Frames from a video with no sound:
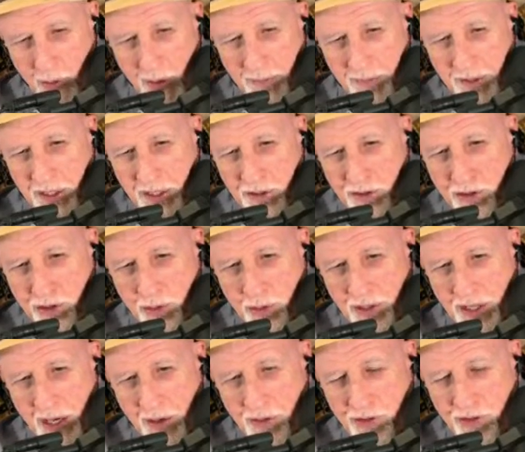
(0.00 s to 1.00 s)
So I'm going to
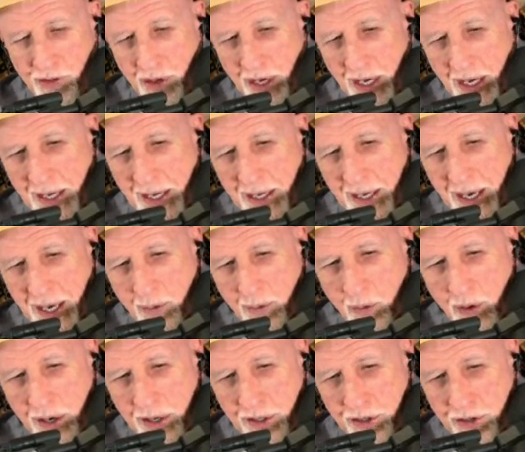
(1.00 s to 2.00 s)
do now a song. I
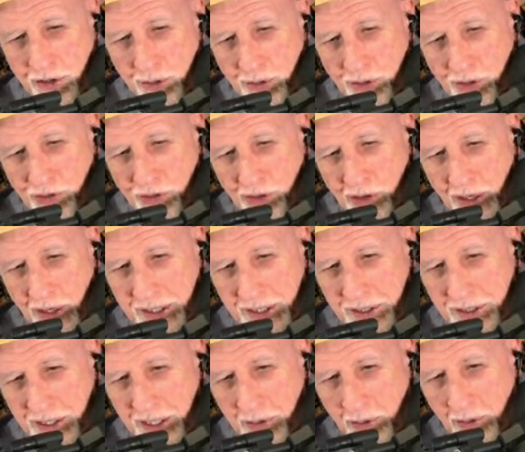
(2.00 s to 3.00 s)
wanted to do this song. I
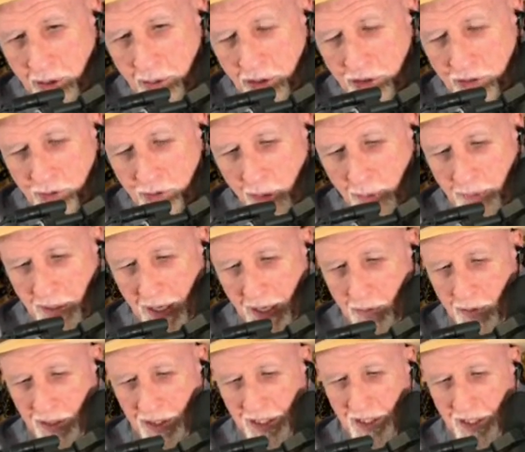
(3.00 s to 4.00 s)
didn't get a request for it, but I
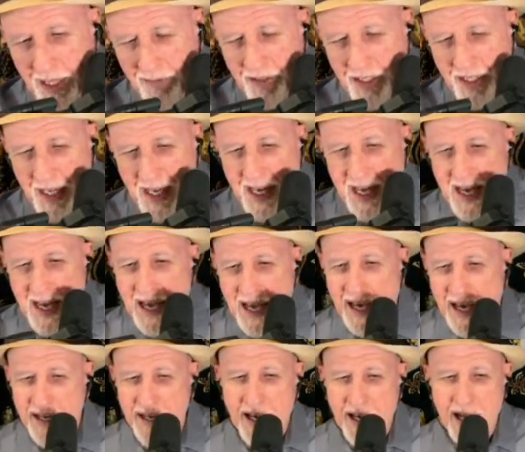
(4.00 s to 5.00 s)
really love it.
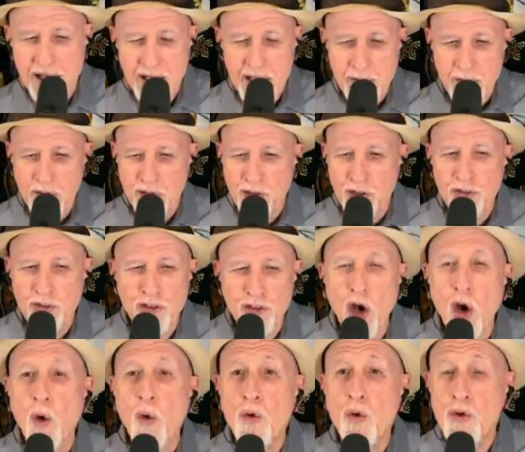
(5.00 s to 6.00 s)
And it was a
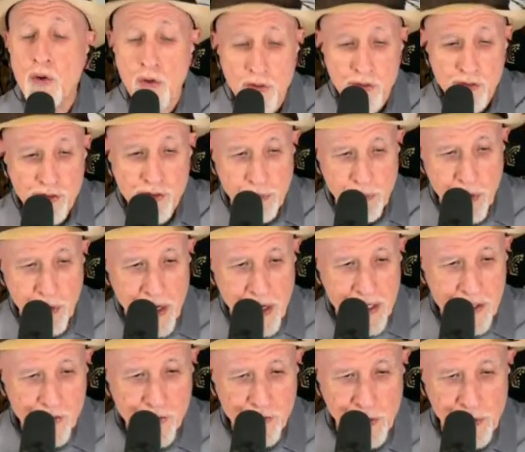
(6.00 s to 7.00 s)
total
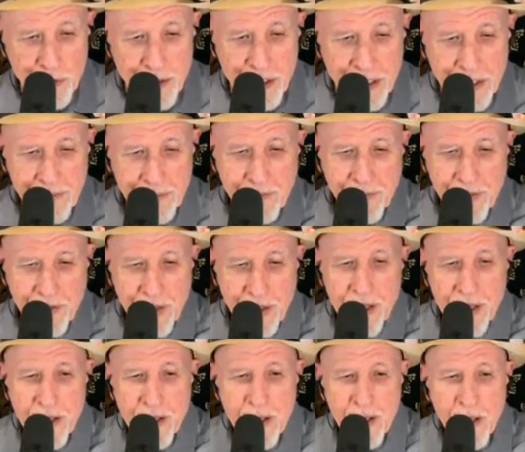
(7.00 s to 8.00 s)
surprise for me,
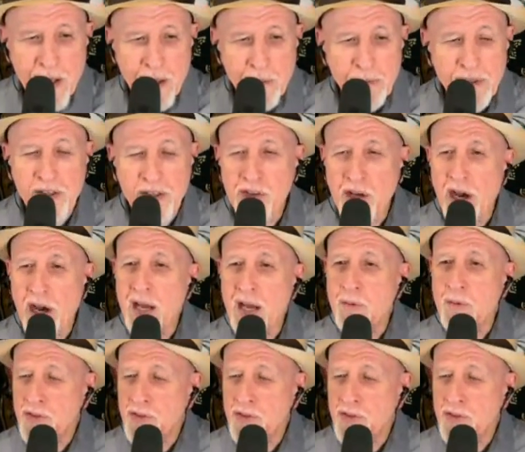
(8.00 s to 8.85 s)
because I